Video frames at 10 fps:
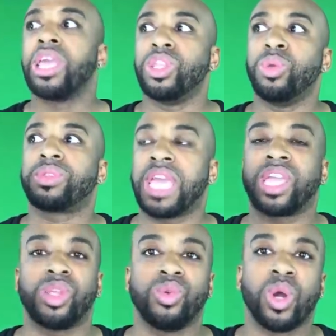you
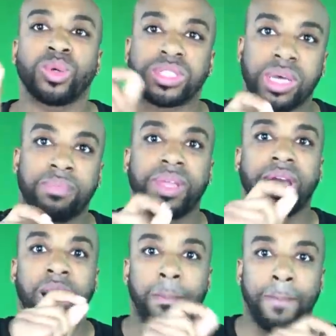think you know
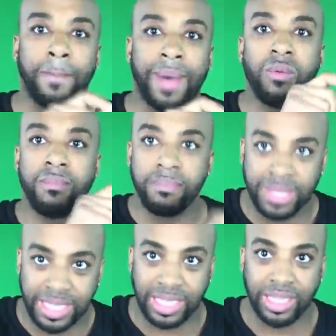something about
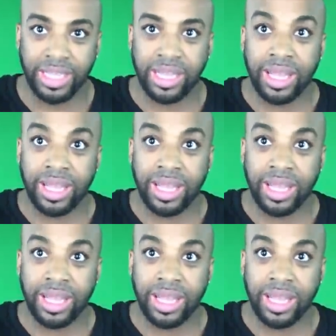me.